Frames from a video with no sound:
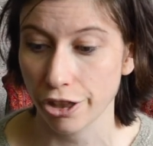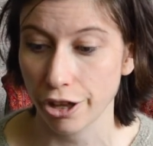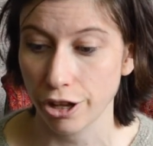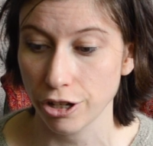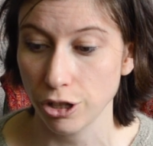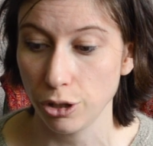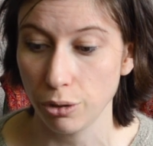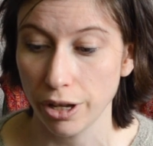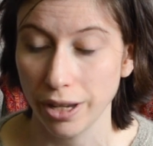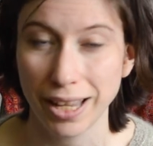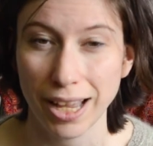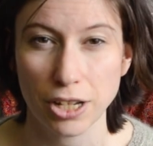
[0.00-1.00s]
that you
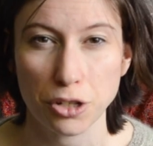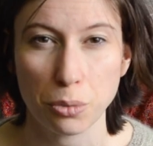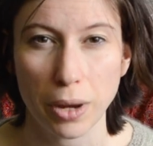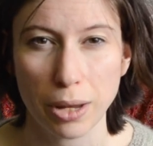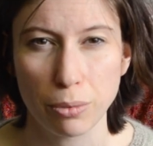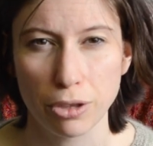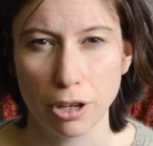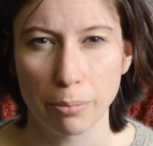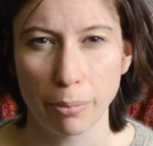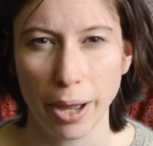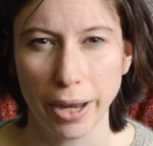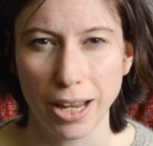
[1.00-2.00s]
can get away with
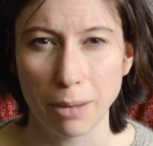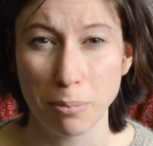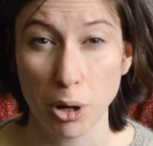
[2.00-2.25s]
combining